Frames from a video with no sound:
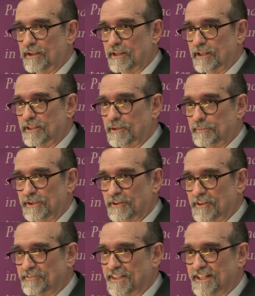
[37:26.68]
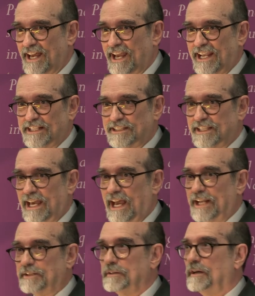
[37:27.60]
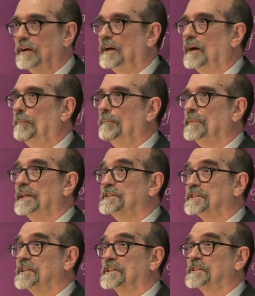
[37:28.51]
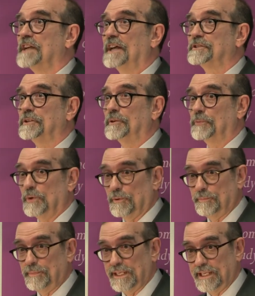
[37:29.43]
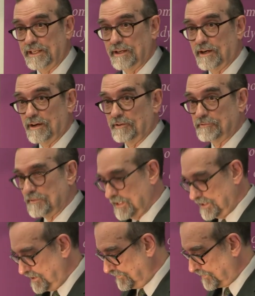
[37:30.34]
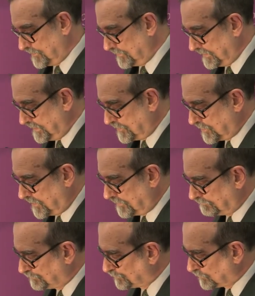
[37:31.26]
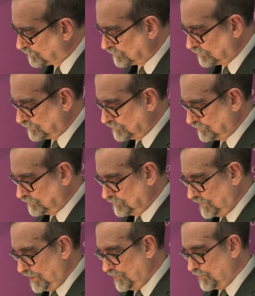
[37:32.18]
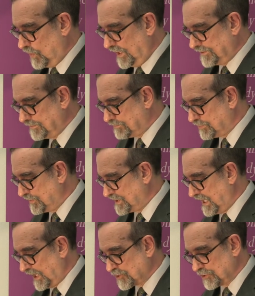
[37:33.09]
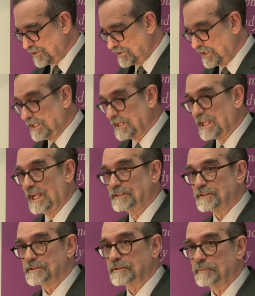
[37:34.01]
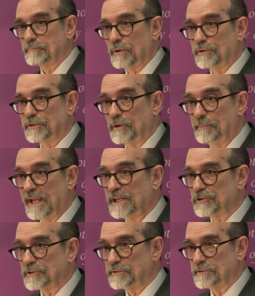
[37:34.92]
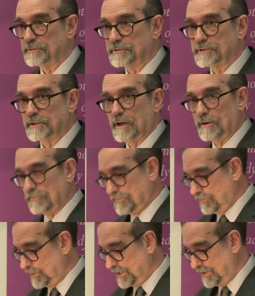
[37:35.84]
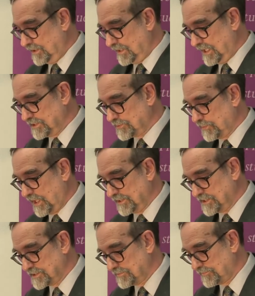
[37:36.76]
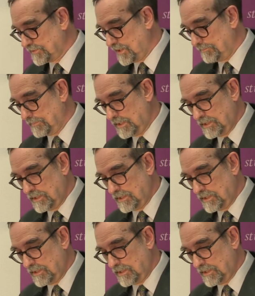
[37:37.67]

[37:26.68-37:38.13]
in the middle of the night, that his successor will be of a different religion. You want protection against perturbations of will as well as from